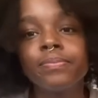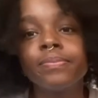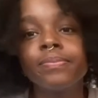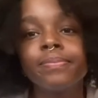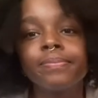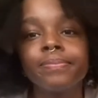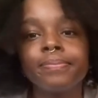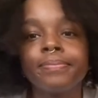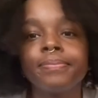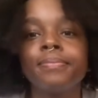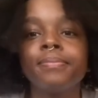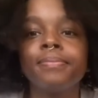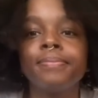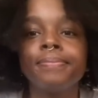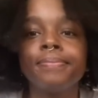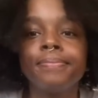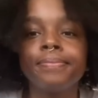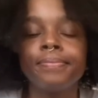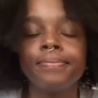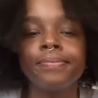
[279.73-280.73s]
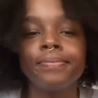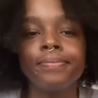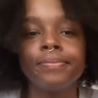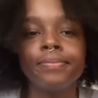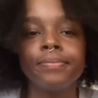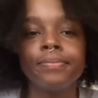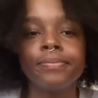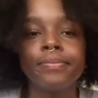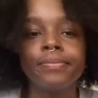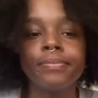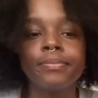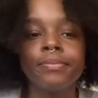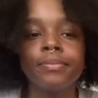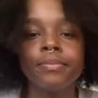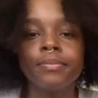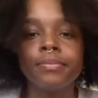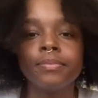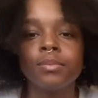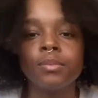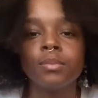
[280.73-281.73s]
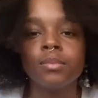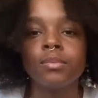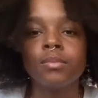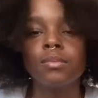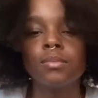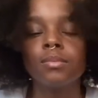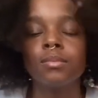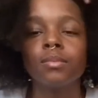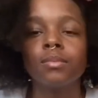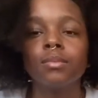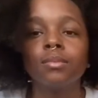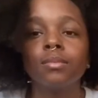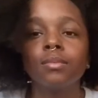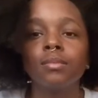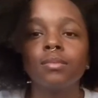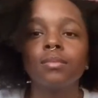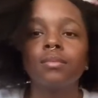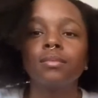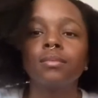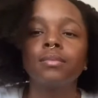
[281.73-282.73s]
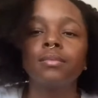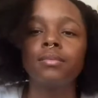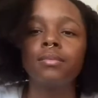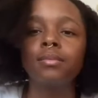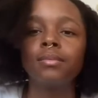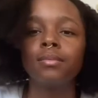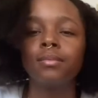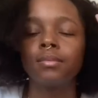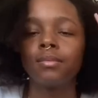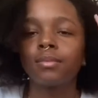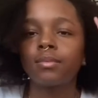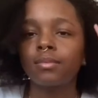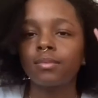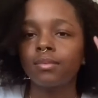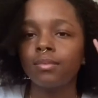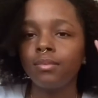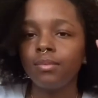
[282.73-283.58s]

(not speaking)